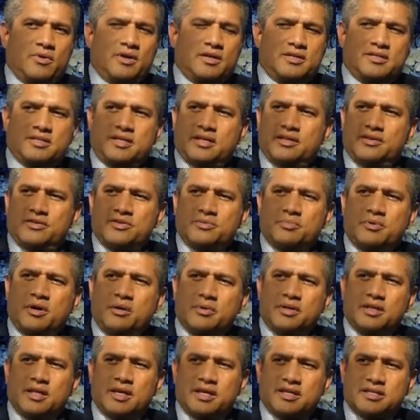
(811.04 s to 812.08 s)
want to say there's
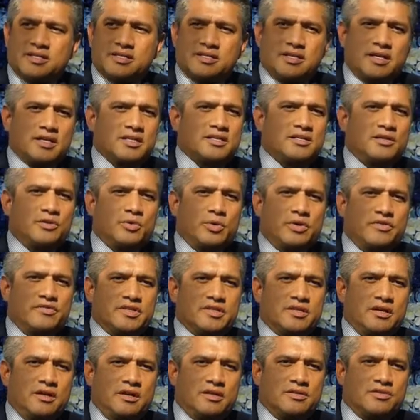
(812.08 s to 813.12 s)
probably like 6
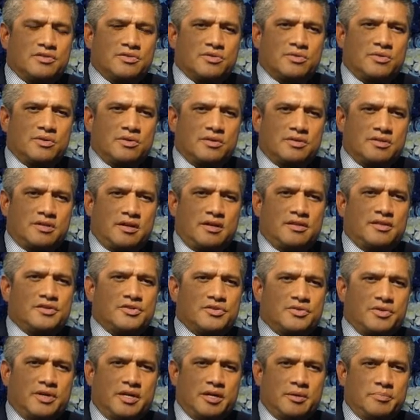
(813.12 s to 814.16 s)
Louis Vuitton stores on the
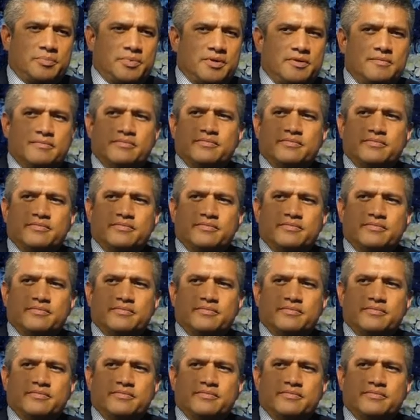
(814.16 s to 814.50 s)
Strip,